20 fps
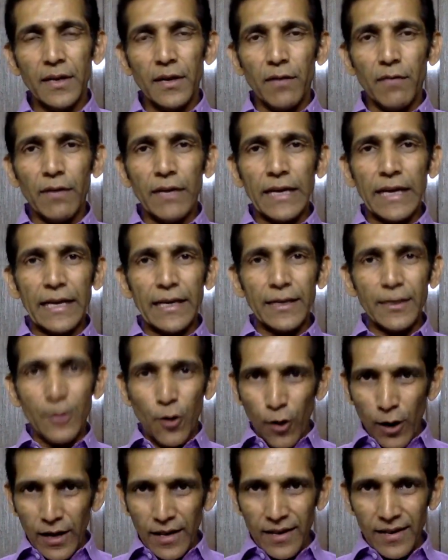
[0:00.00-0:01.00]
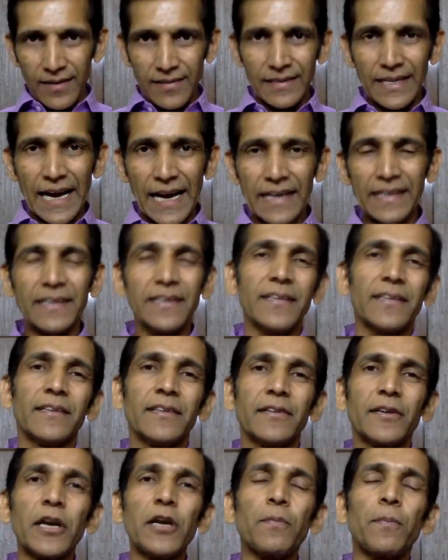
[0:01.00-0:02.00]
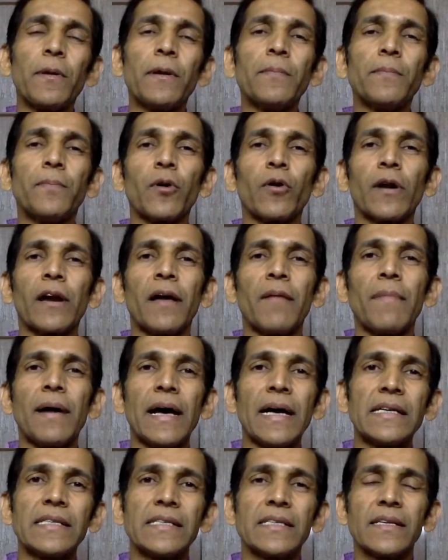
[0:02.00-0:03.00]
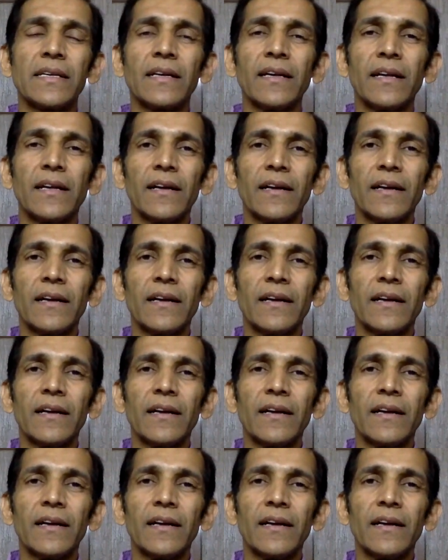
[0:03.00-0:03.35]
We can call that treatment program as